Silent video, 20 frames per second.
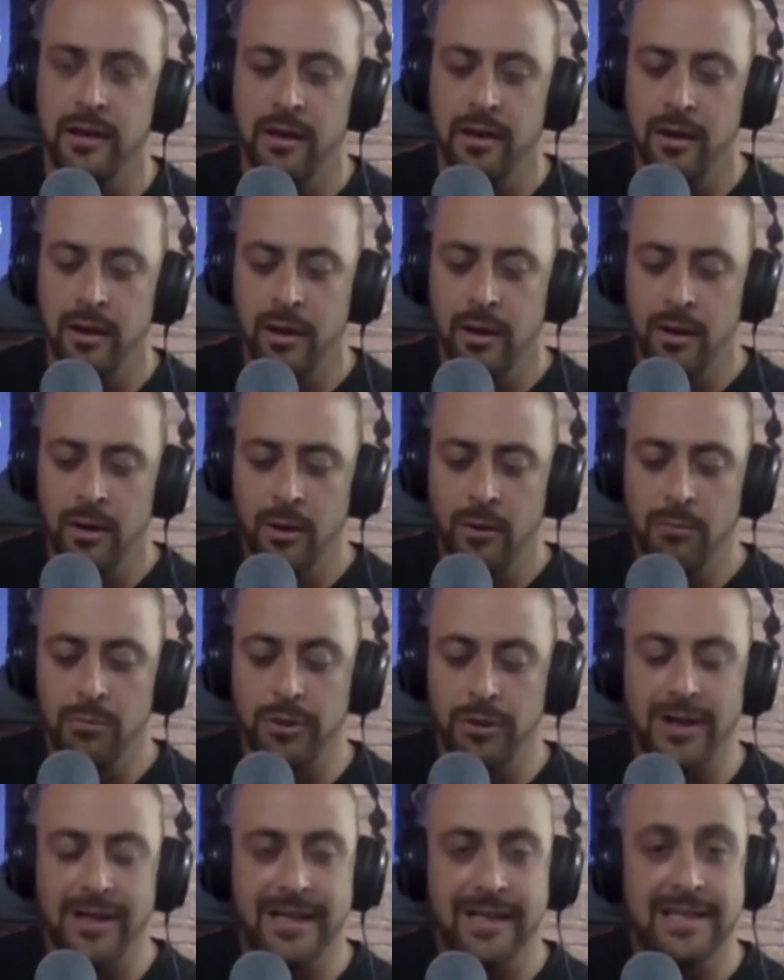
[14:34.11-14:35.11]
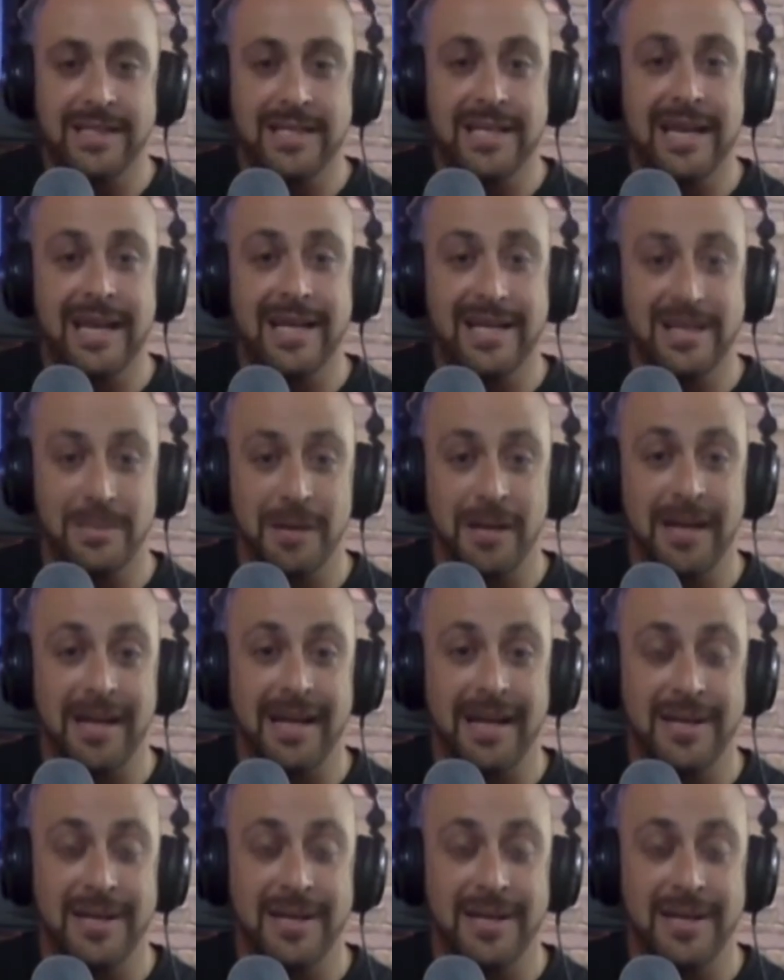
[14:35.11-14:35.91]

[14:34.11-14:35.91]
Yeah. Blogging today is about